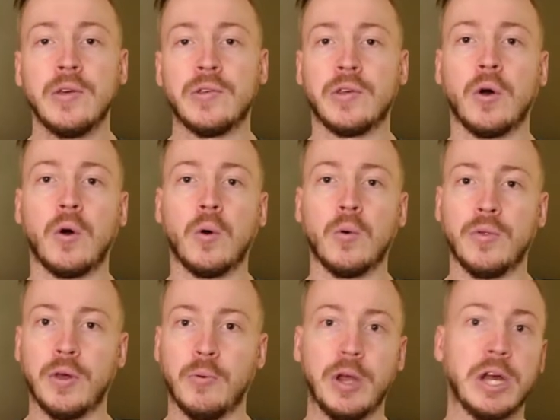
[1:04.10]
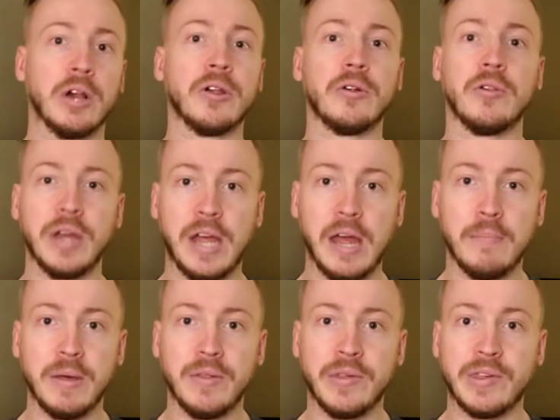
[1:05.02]
so we clearly can't
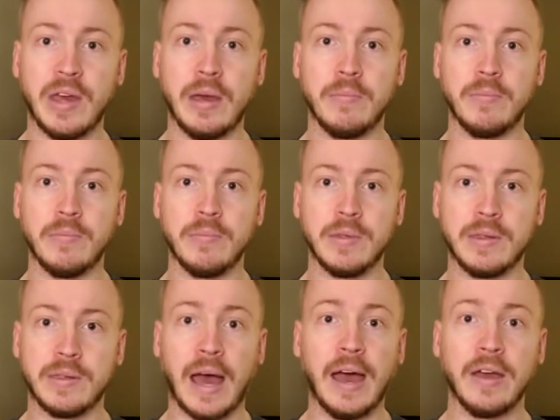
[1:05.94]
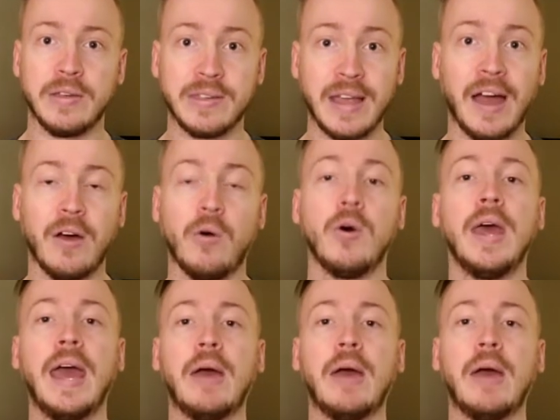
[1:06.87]
be in the same style,